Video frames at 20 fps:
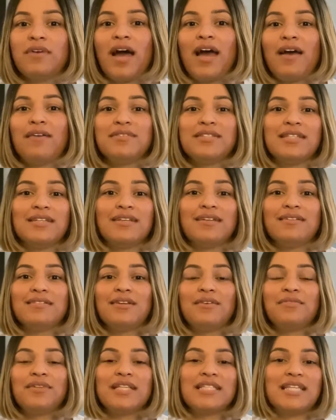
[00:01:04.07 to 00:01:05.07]
I have to
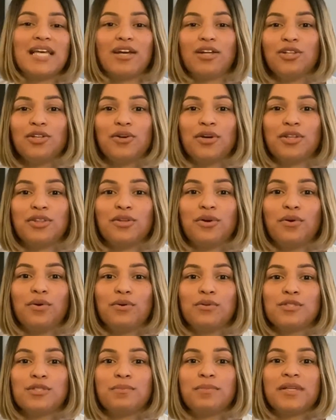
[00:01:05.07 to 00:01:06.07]
definitely take a look at
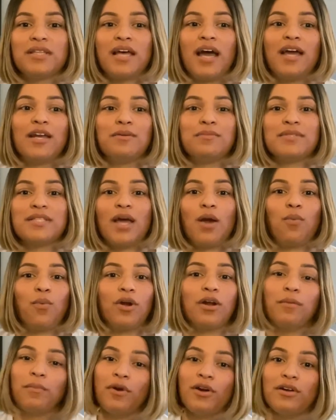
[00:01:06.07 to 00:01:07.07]
those, but the items that
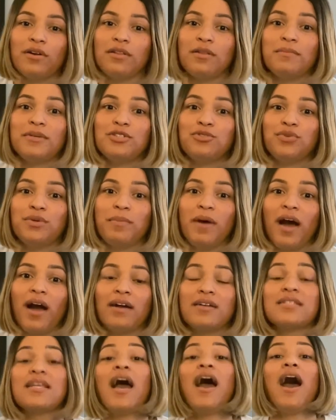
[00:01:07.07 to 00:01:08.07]
weren't a part of the mystery
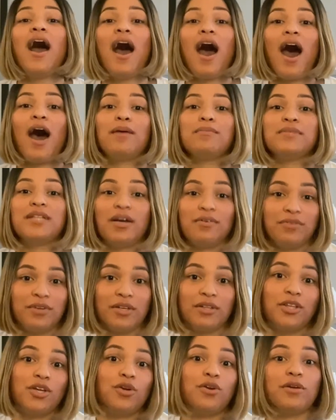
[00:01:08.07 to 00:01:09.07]
box, I'm
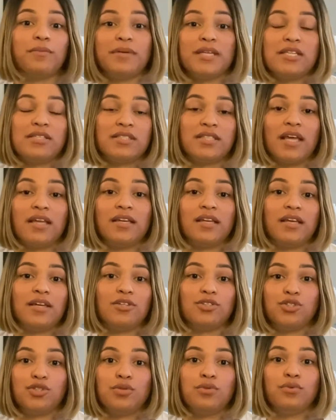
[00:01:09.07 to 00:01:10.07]
definitely gonna be
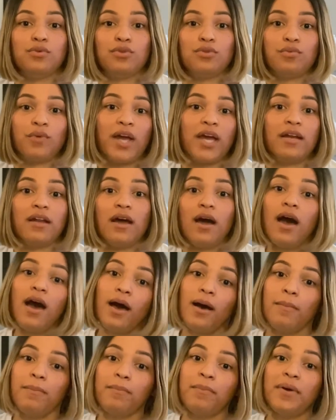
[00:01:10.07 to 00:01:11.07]
sending to
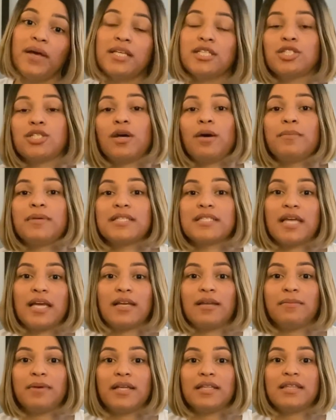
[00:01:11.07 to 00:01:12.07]
ThredUp, so I'm
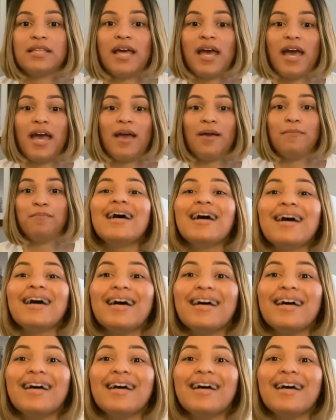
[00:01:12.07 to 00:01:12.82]
excited about that.